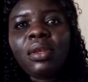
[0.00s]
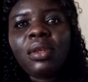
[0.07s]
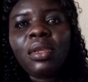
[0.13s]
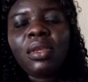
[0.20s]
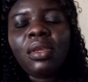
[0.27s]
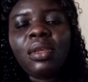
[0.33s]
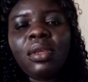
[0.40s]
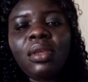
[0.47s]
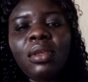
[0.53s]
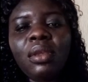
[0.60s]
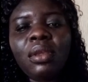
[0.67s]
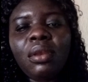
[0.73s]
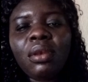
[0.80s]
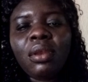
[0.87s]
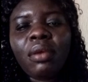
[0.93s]

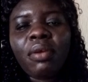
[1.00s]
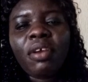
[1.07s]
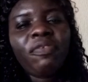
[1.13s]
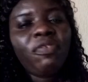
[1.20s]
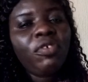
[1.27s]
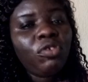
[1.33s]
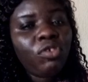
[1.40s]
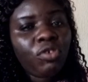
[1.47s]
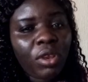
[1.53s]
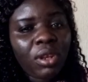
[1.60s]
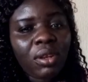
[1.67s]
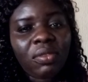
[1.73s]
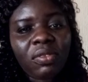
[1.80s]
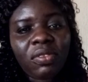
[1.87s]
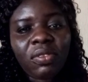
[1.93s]
There are a few
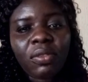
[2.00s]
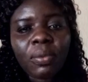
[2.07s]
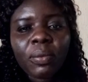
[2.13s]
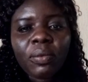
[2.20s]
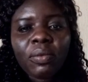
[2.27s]
trainings